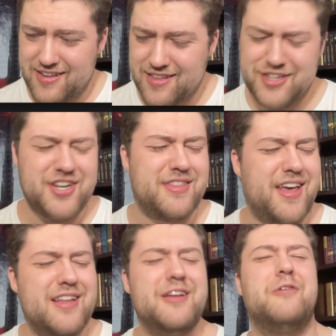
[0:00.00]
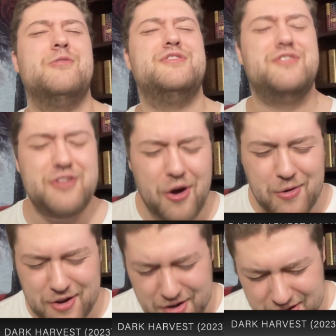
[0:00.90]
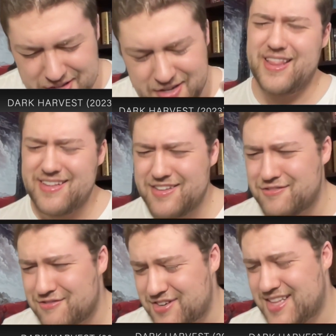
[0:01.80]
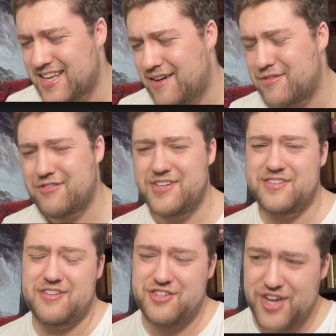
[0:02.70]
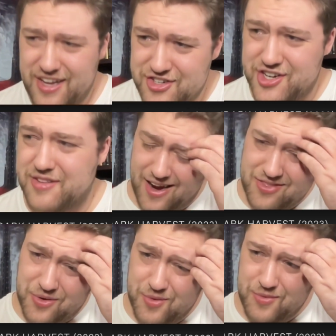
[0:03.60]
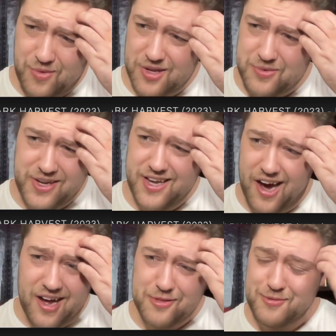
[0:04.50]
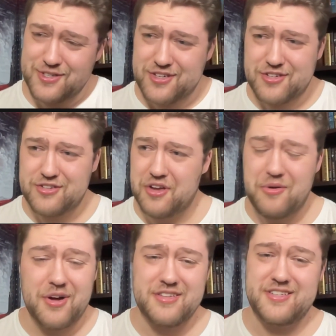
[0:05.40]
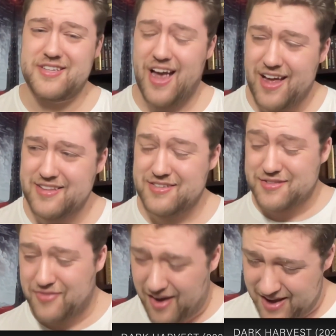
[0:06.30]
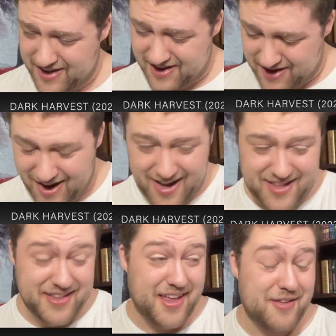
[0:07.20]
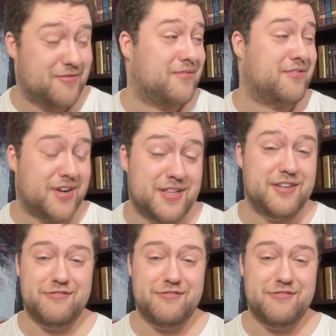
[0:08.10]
They ch the ending was so good, and they didn't really have a reason to change it. And the one we got was just so unsatisfying. I, it really,